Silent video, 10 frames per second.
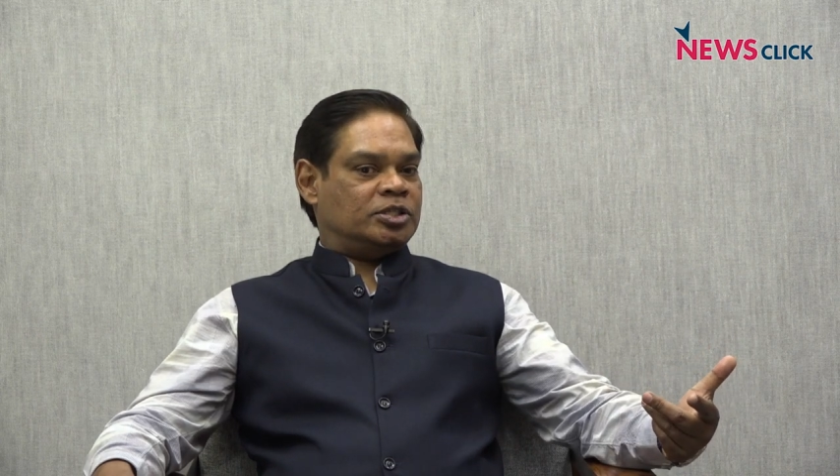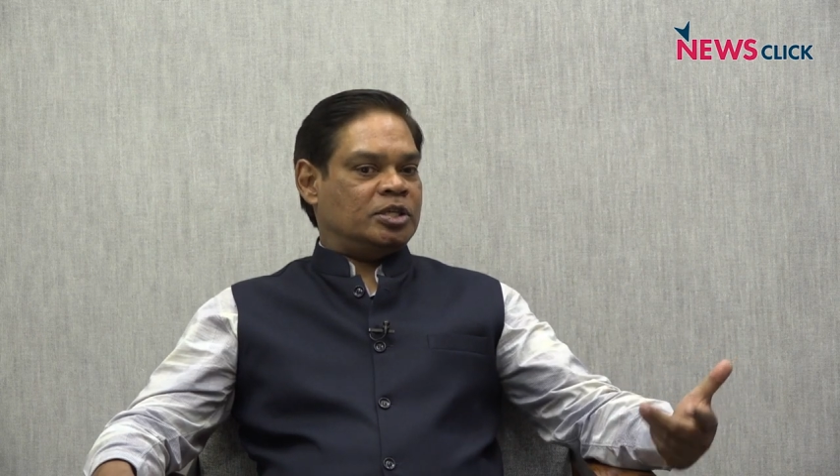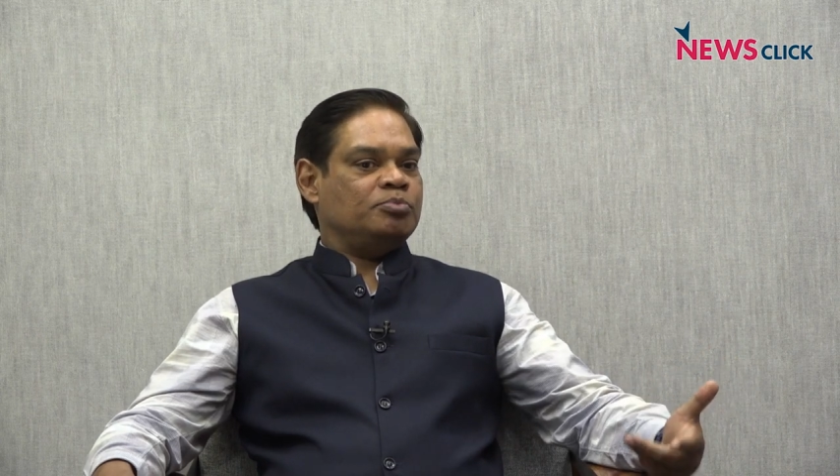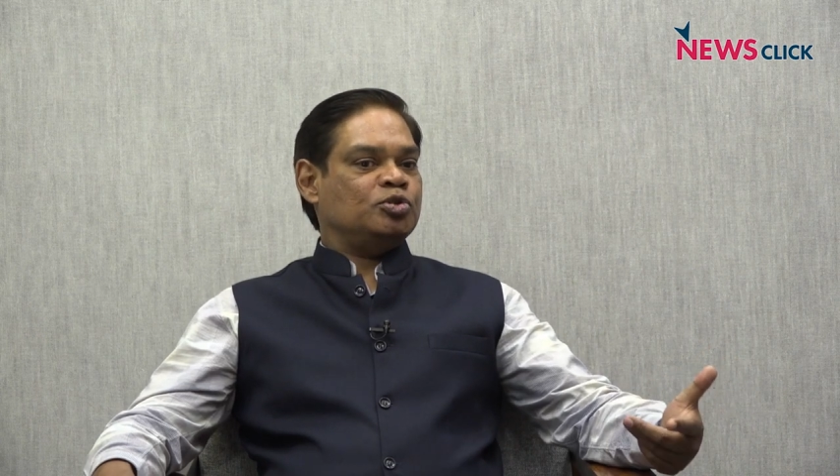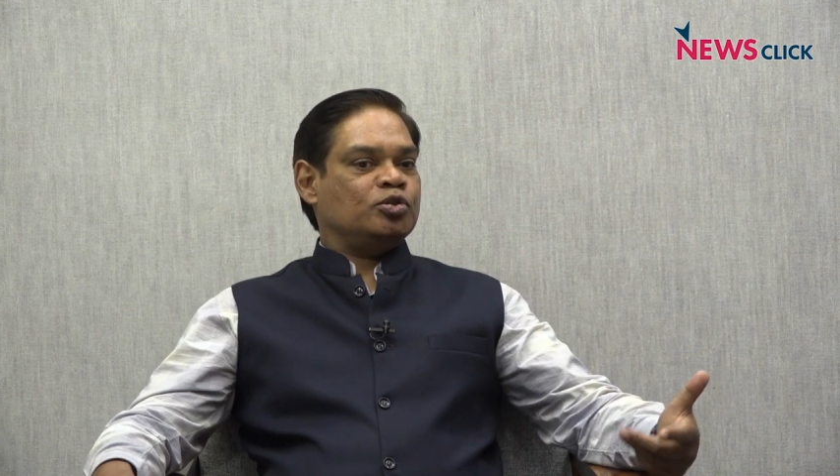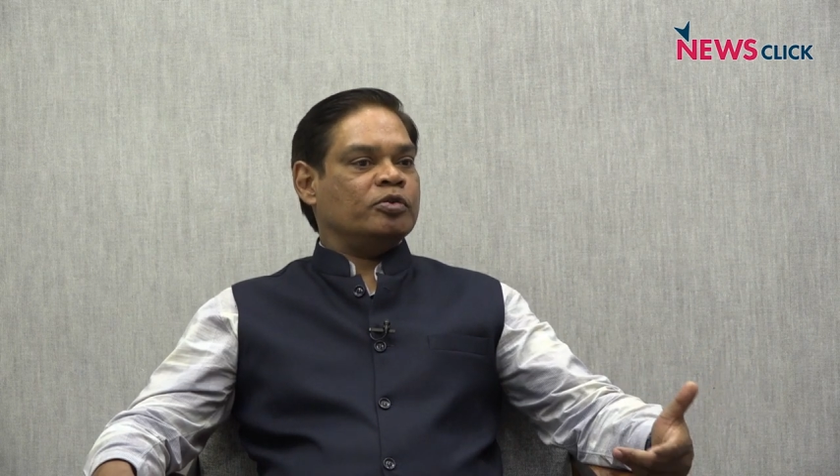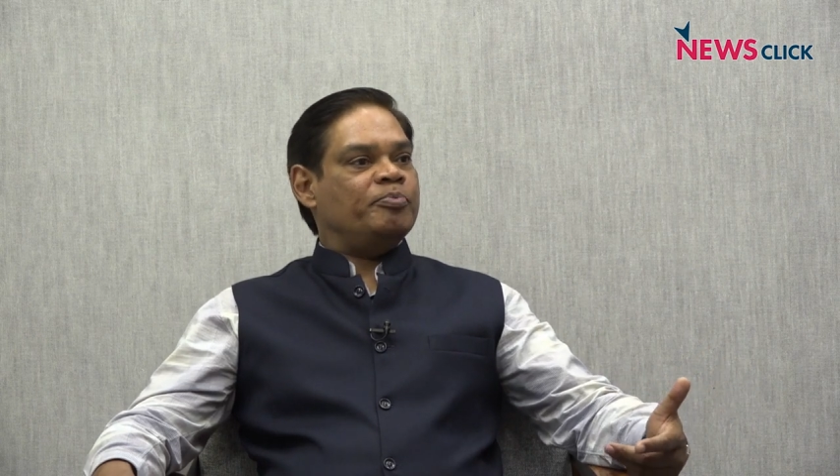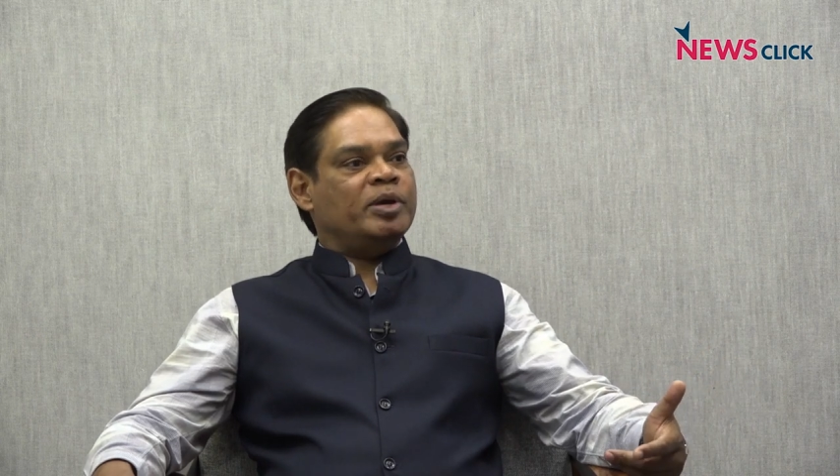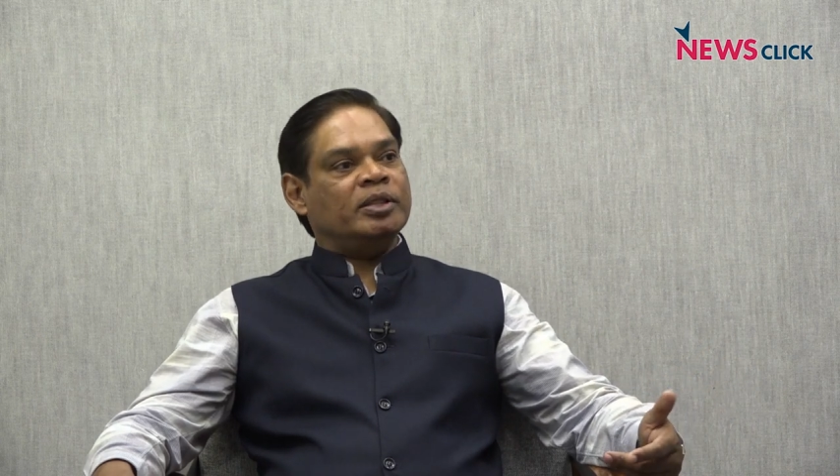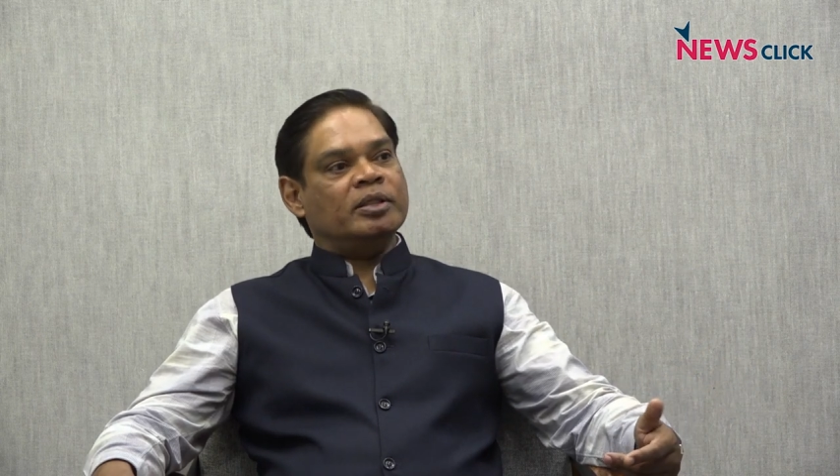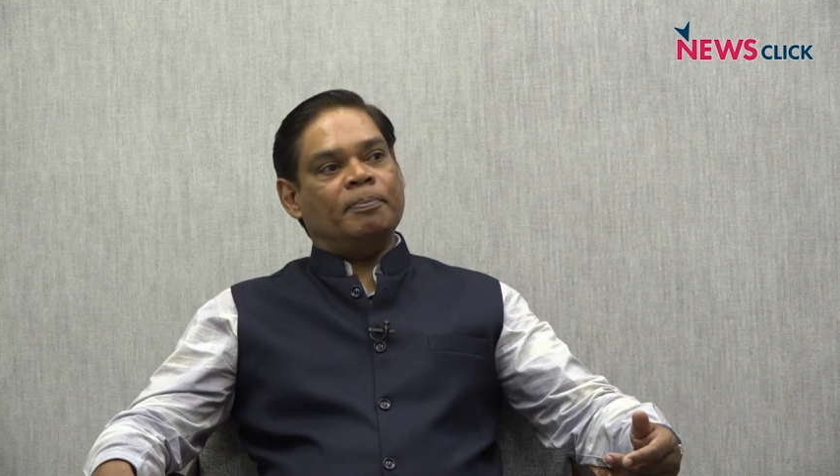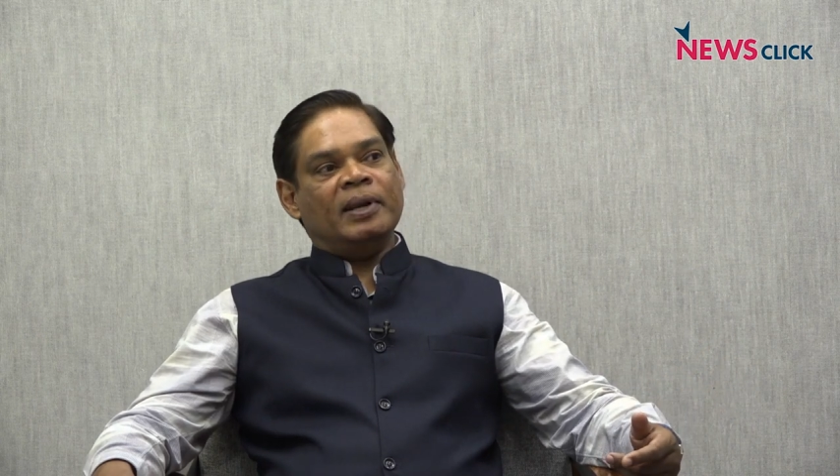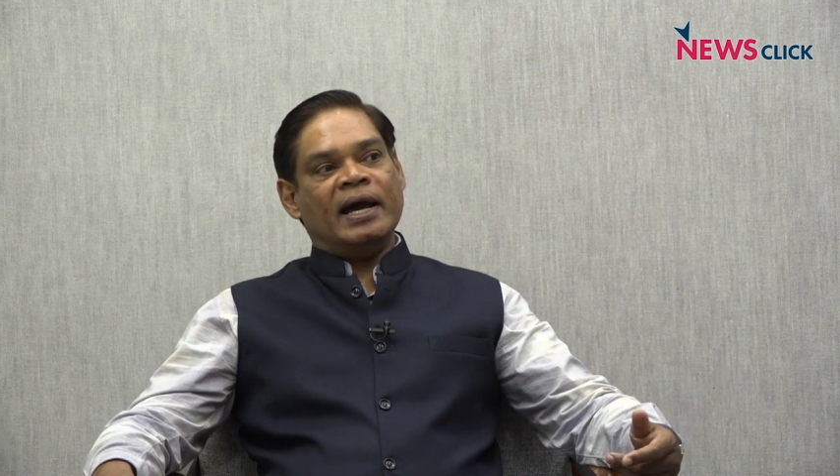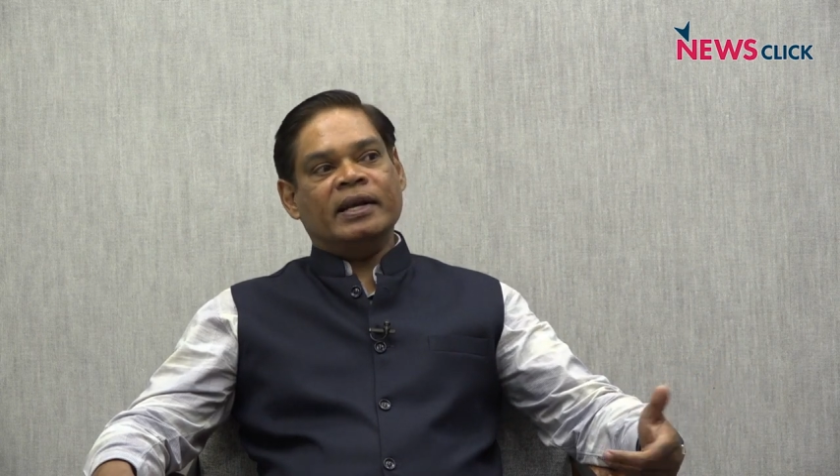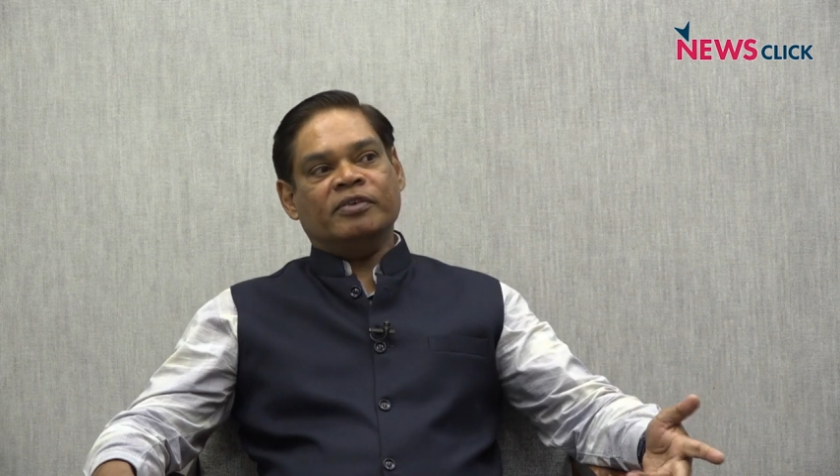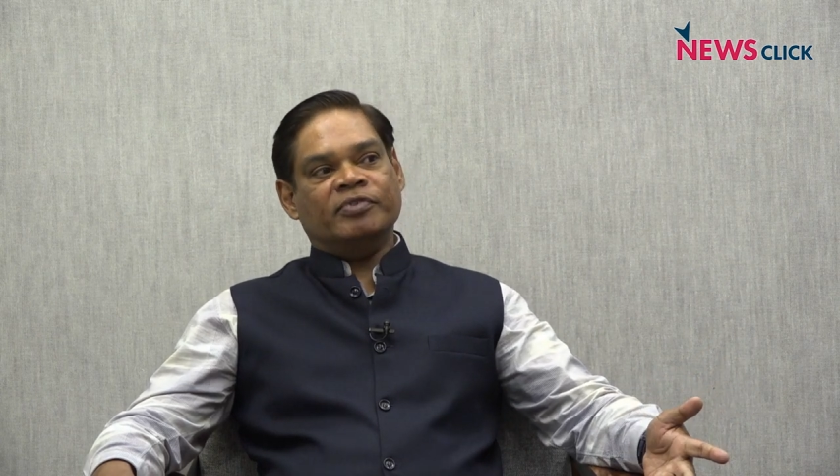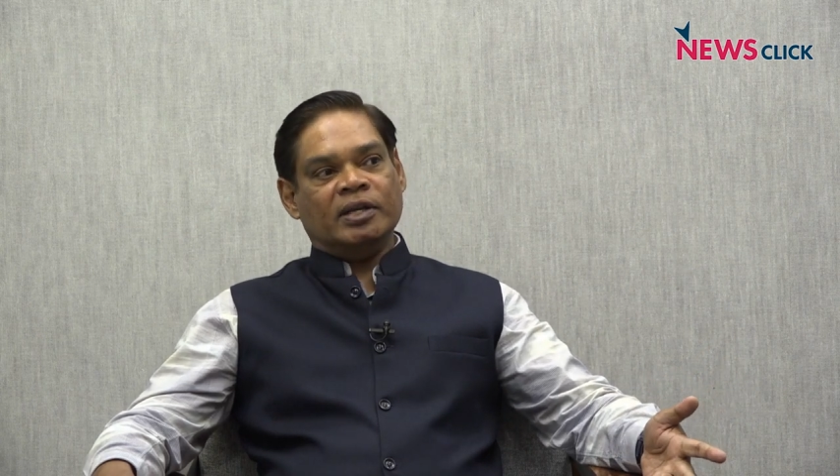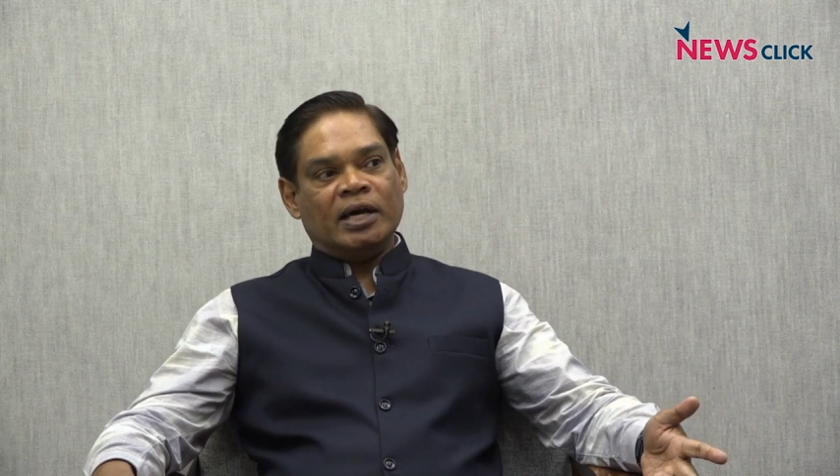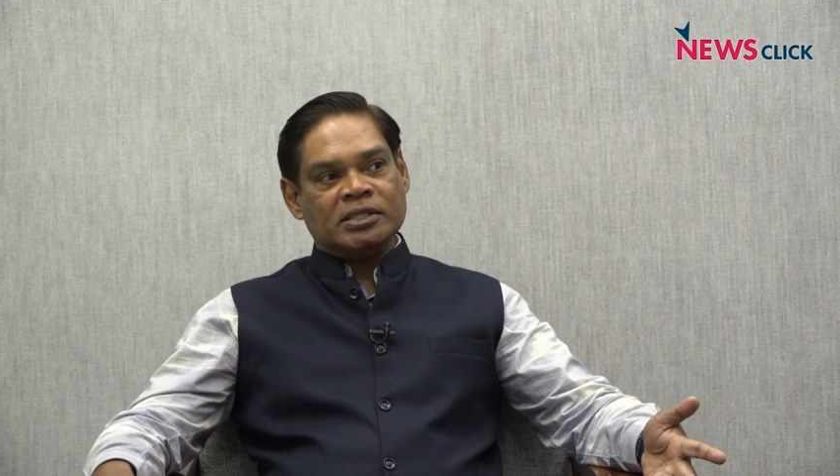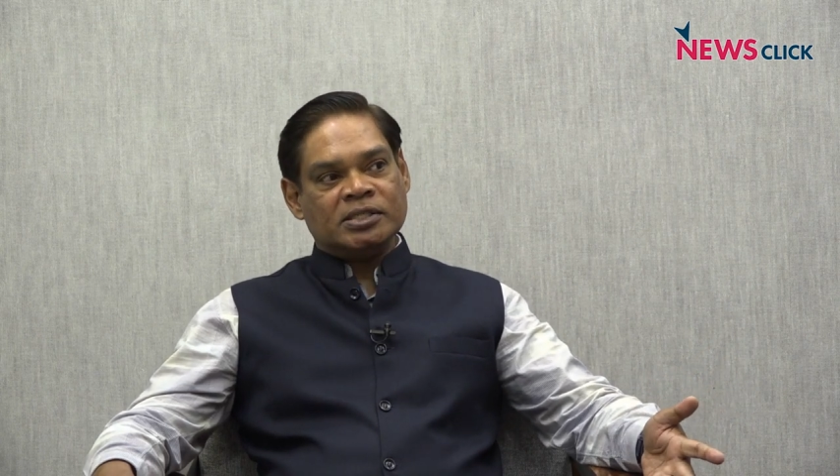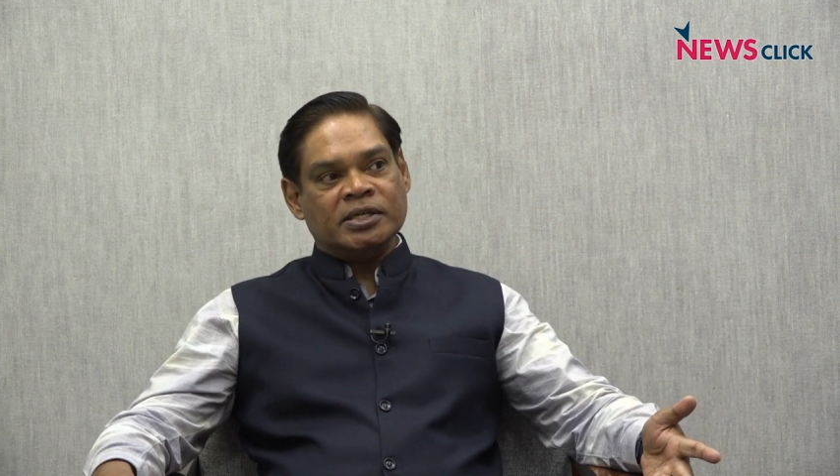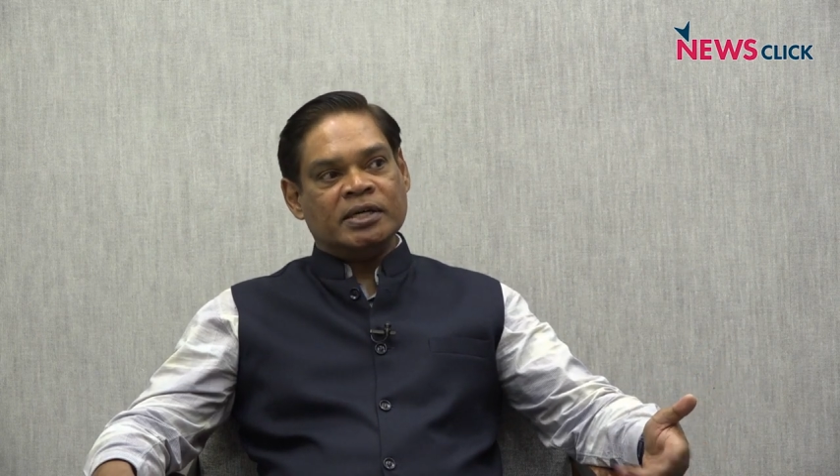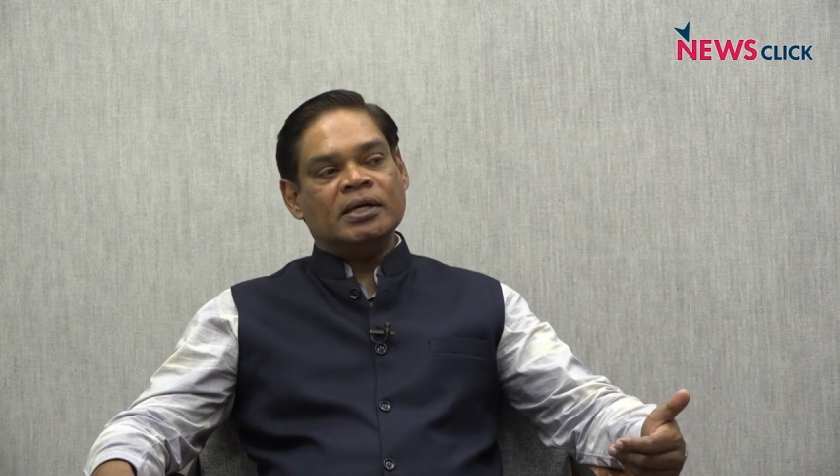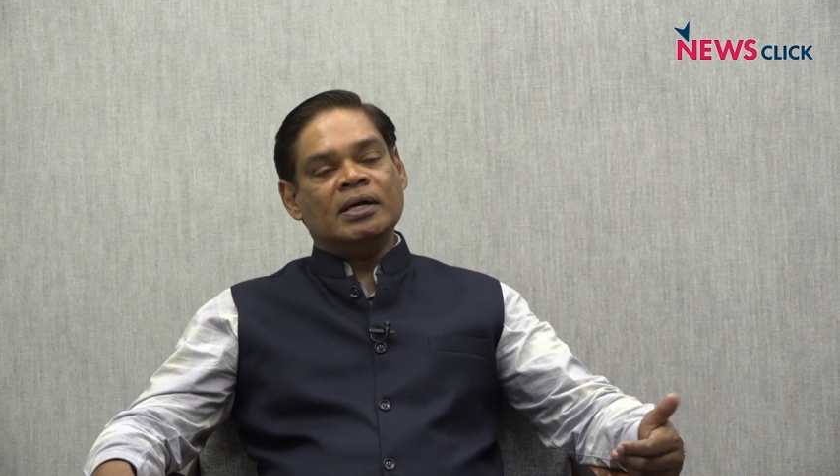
seems to have been the plan even last year,